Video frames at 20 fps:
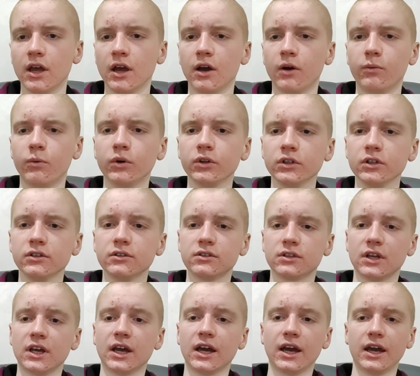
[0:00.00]
What is
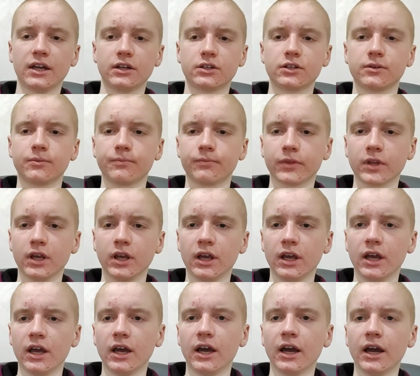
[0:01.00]
a hash?
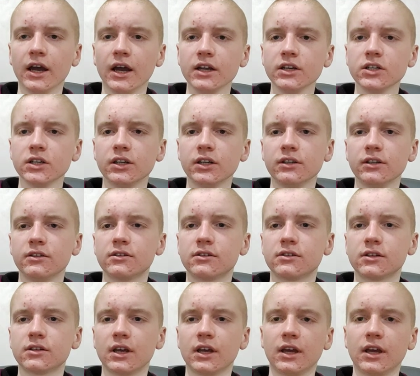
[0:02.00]
A hash
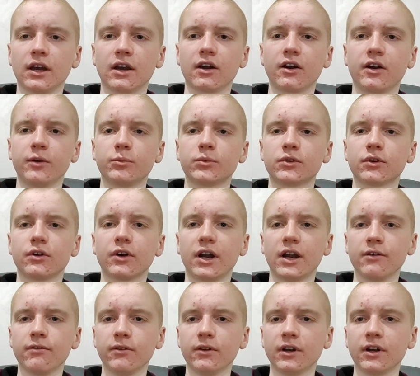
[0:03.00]
is a
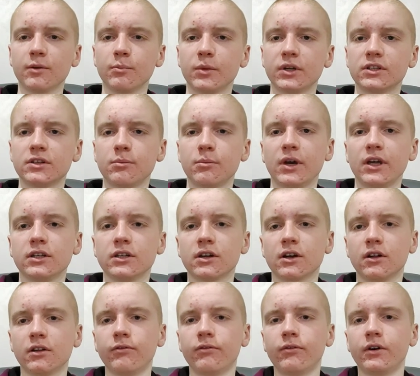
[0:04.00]
cryptographic
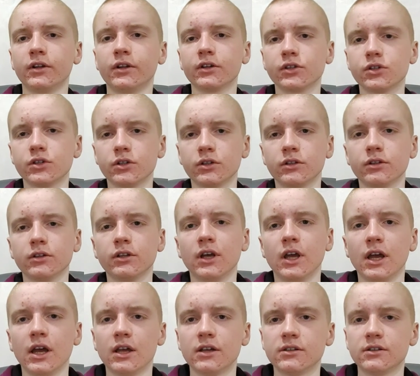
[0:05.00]
mathematical function
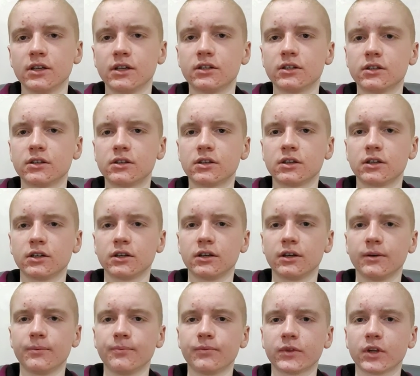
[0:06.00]
that
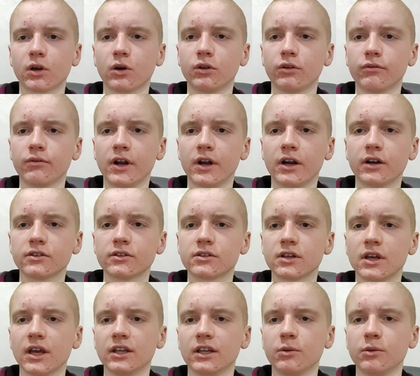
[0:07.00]
converts
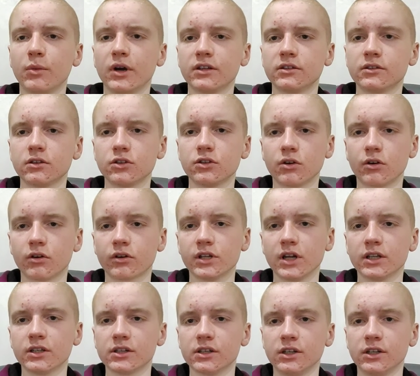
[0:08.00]
any message or
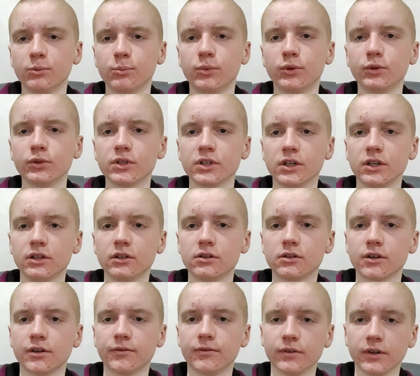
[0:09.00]
data input into
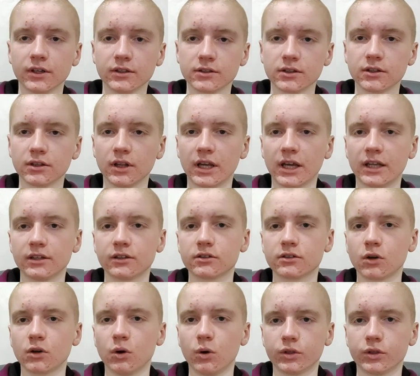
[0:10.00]
a fixed length
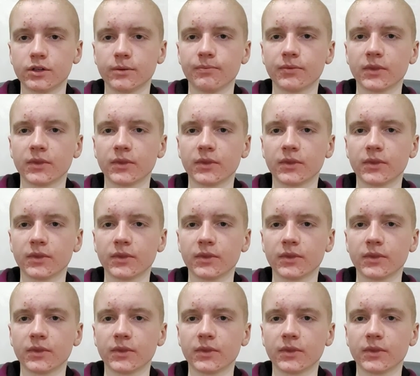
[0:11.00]
code.